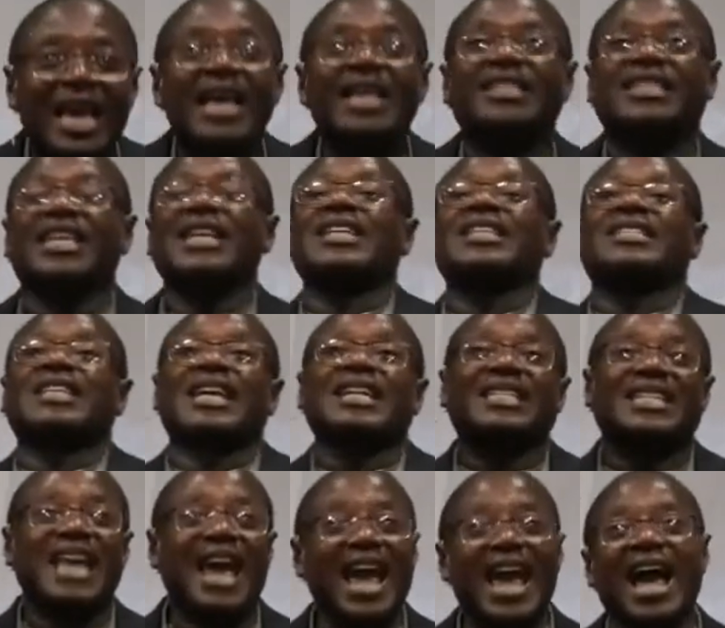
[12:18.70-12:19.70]
Since the
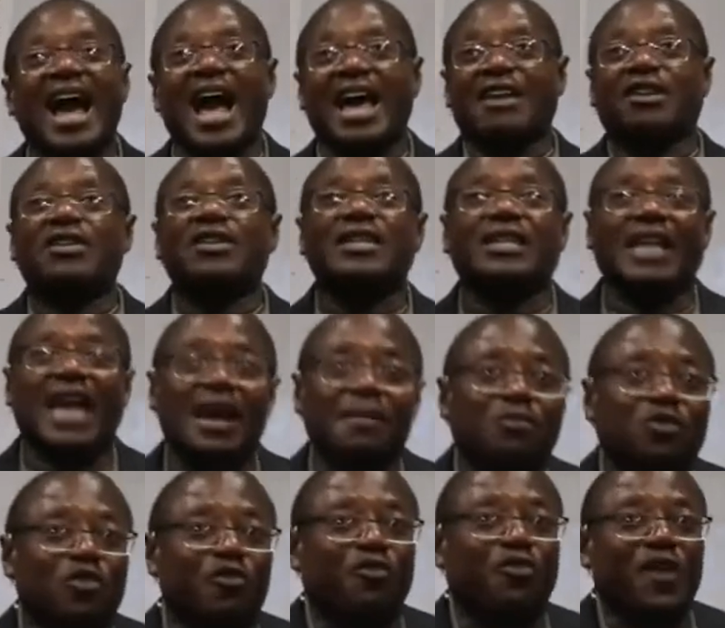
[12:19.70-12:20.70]
day I came
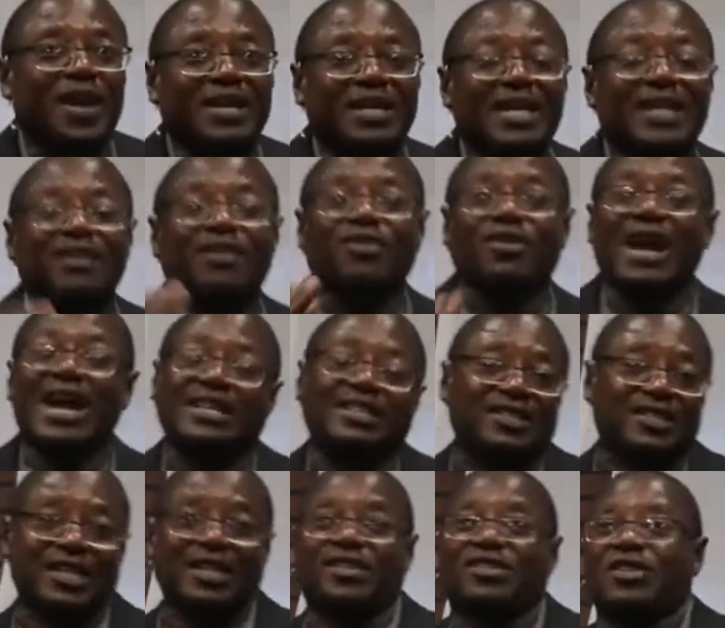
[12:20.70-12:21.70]
to faith in Christ
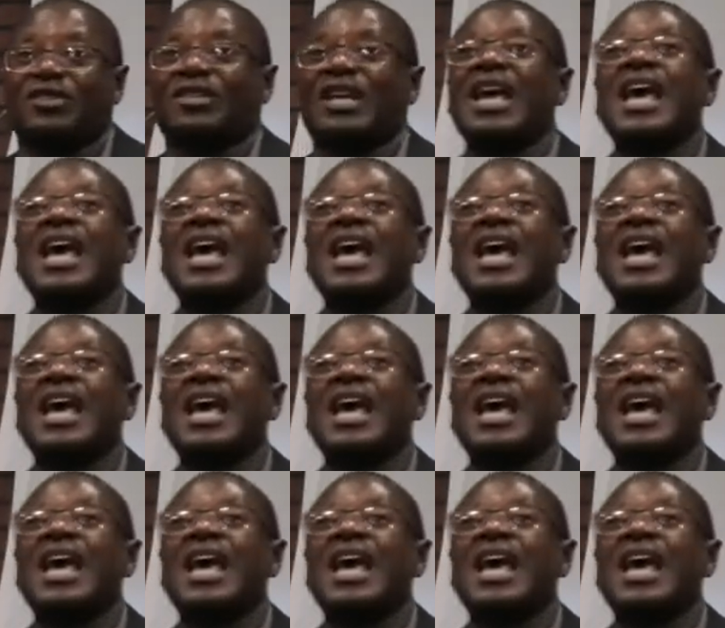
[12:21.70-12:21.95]
Jesus,